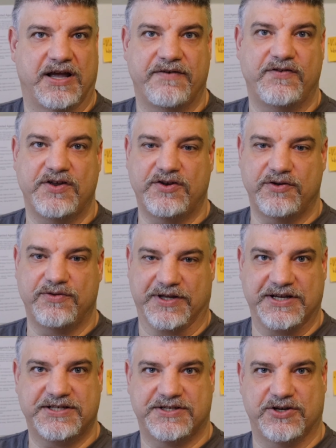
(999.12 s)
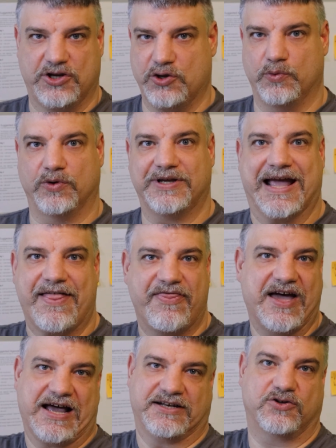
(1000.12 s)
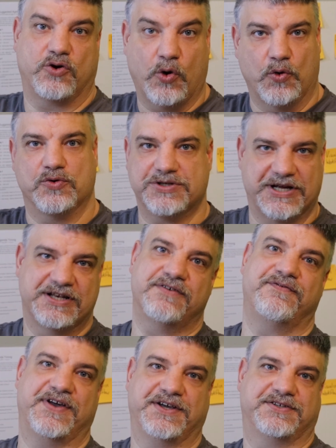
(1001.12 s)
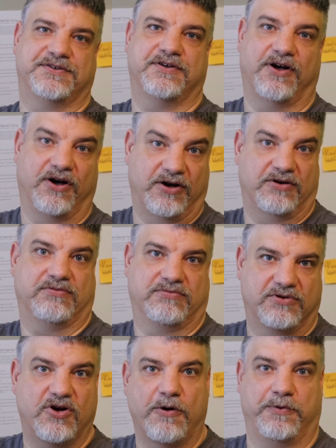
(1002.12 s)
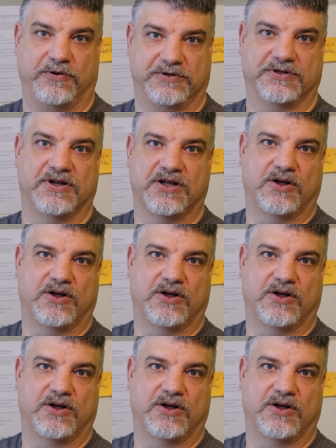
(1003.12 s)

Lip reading: if you do this, you will get that. Cause and effect are coupled.